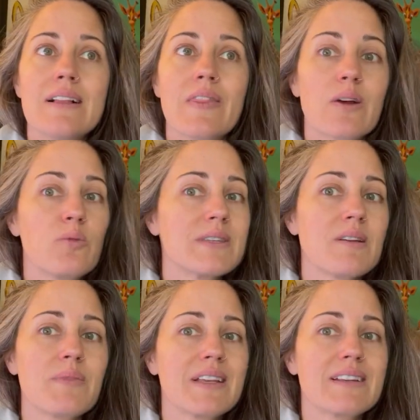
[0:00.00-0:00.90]
there will be
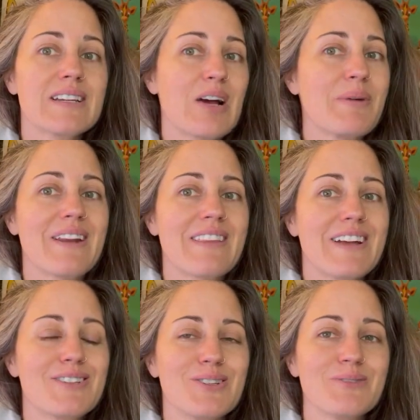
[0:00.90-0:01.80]
something to come out of
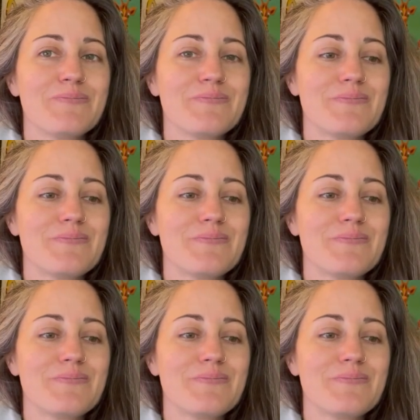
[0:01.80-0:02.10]
that too.